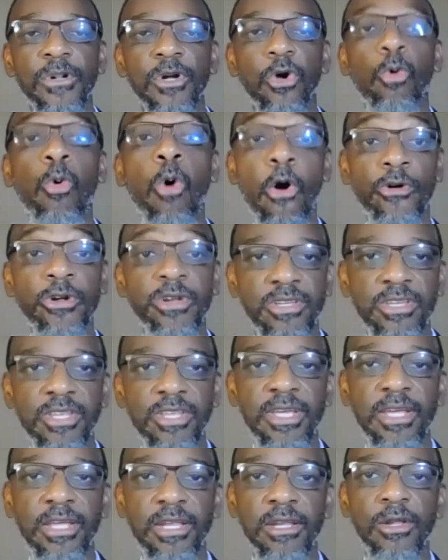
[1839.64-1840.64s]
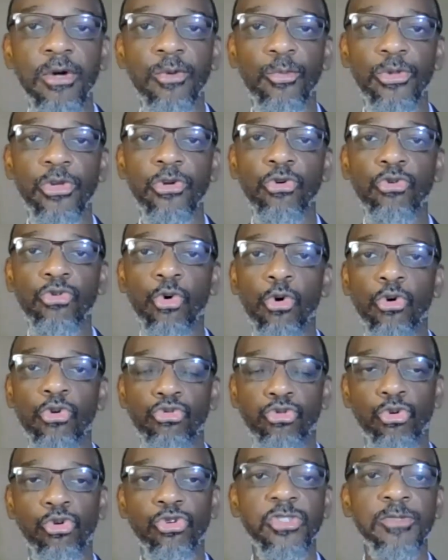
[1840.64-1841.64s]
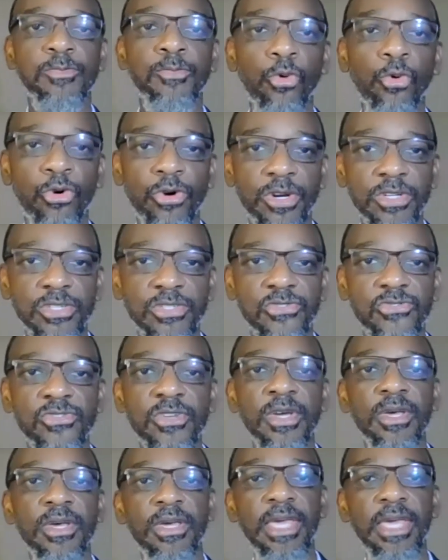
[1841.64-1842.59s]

quarantine when you go across borders,